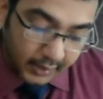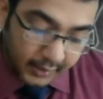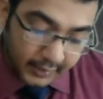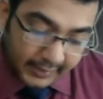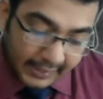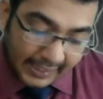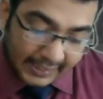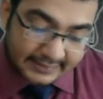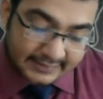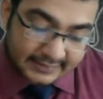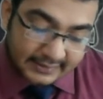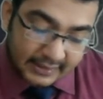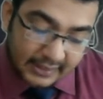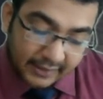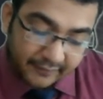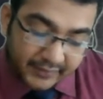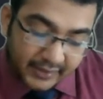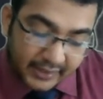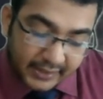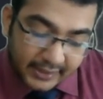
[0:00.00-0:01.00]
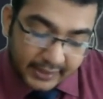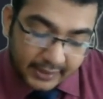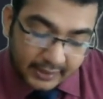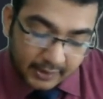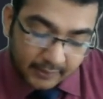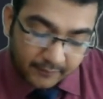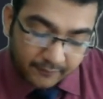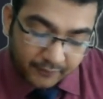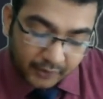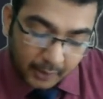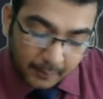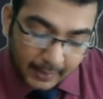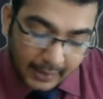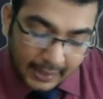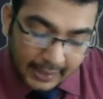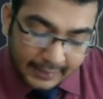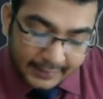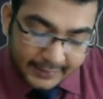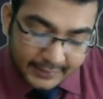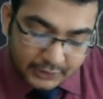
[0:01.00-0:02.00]
tax if the income from
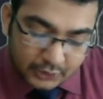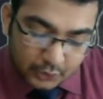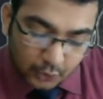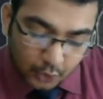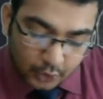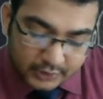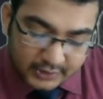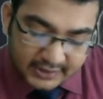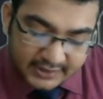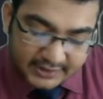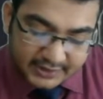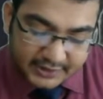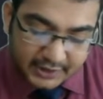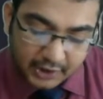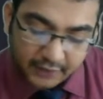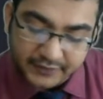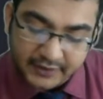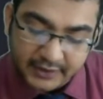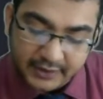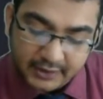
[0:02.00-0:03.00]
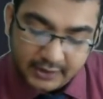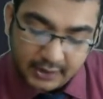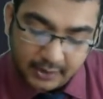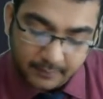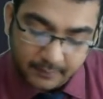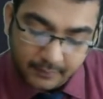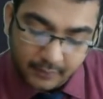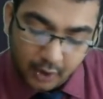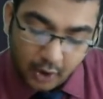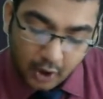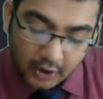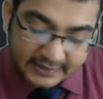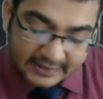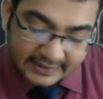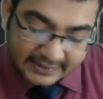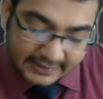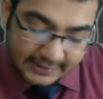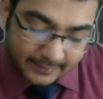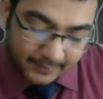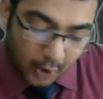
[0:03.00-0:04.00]
any source in the state of
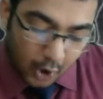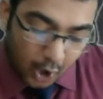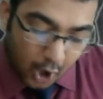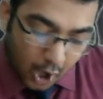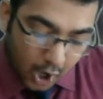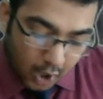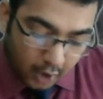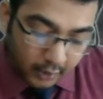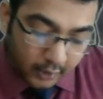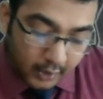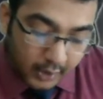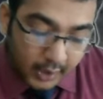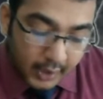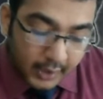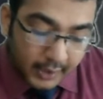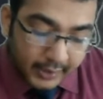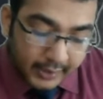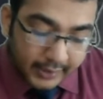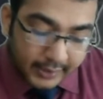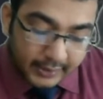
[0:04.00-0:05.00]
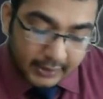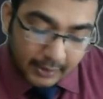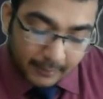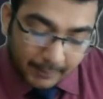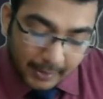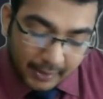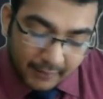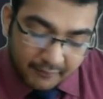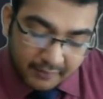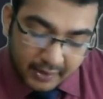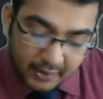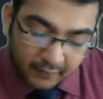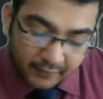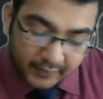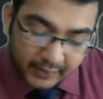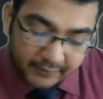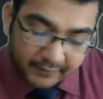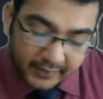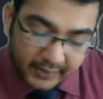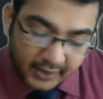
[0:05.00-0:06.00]
Sikkim or income by way of
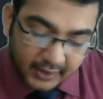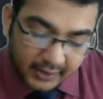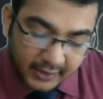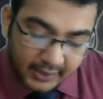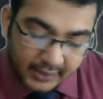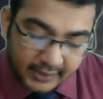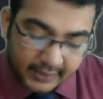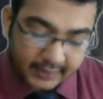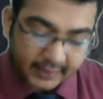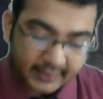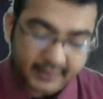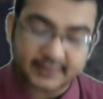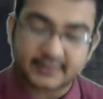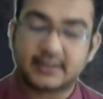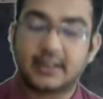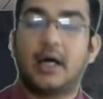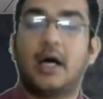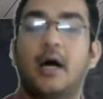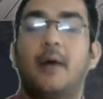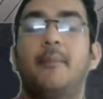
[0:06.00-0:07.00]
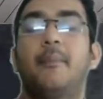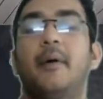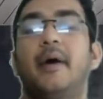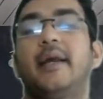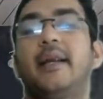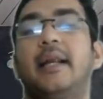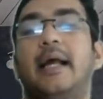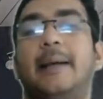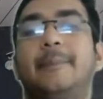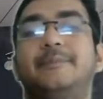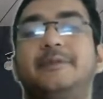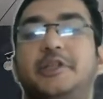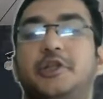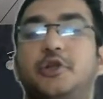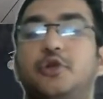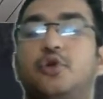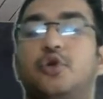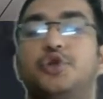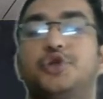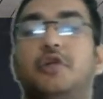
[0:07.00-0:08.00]
dividend and interest. Up in MC
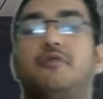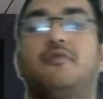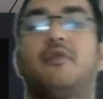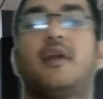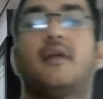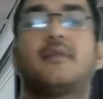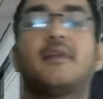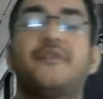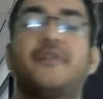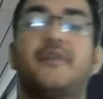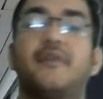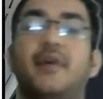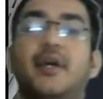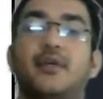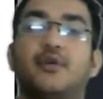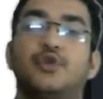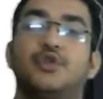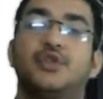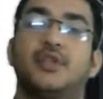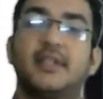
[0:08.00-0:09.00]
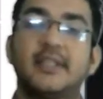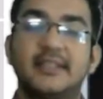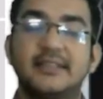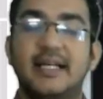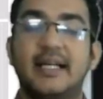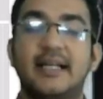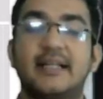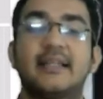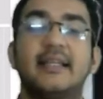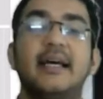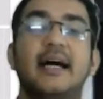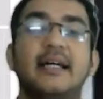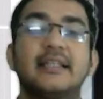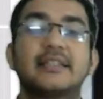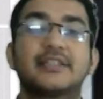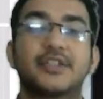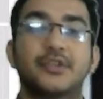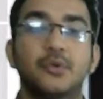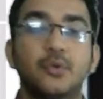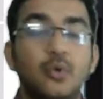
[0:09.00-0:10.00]
question, one of the favorite question is that they
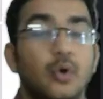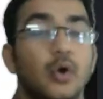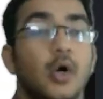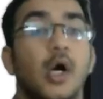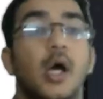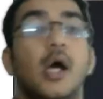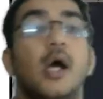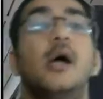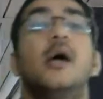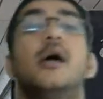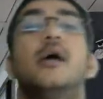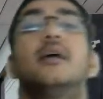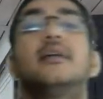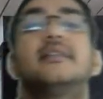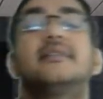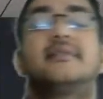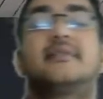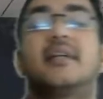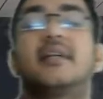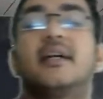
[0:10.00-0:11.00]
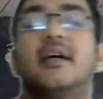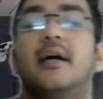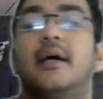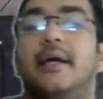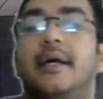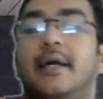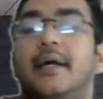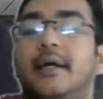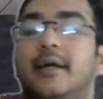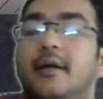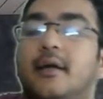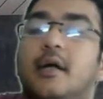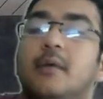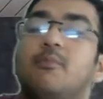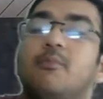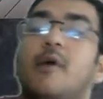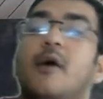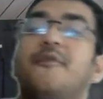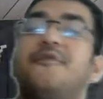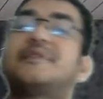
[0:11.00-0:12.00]
ask you the
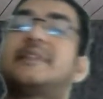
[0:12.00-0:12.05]
income of